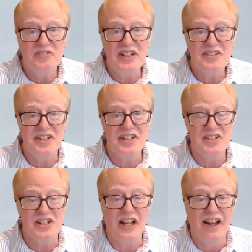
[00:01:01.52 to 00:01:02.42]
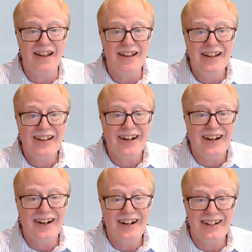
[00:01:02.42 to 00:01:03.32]
to be teaching.
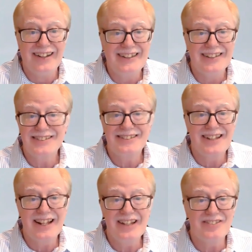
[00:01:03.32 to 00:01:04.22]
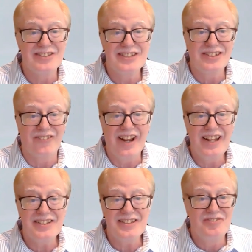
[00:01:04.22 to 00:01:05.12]
Yesterday, it was
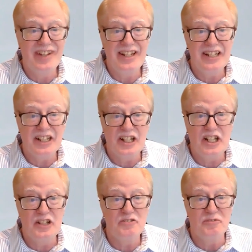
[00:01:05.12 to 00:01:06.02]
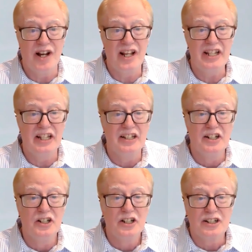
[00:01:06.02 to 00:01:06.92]
great to be in my
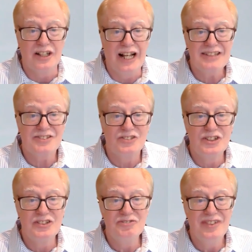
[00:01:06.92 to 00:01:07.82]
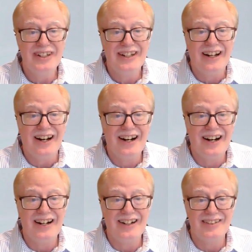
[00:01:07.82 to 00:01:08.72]
classroom
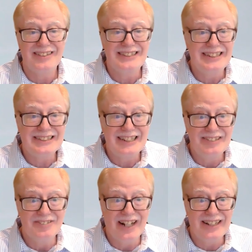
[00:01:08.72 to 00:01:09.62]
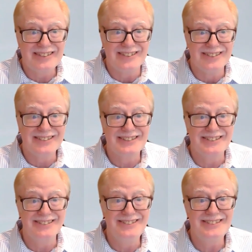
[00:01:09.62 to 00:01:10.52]
teaching my adult
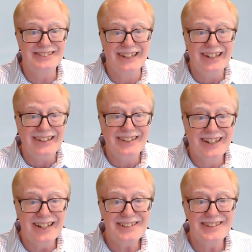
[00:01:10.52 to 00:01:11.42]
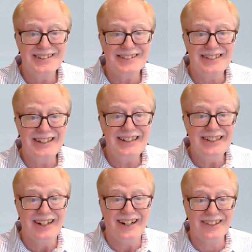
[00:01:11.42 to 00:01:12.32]
students. You got to
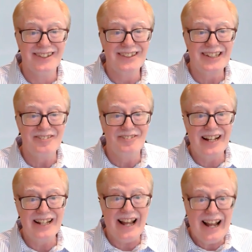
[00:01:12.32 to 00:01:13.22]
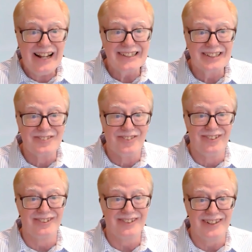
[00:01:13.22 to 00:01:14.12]
see a look at my
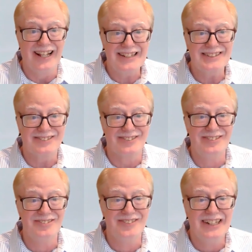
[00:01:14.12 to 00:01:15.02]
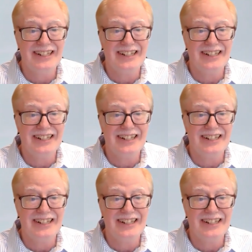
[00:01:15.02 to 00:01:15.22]
actual classroom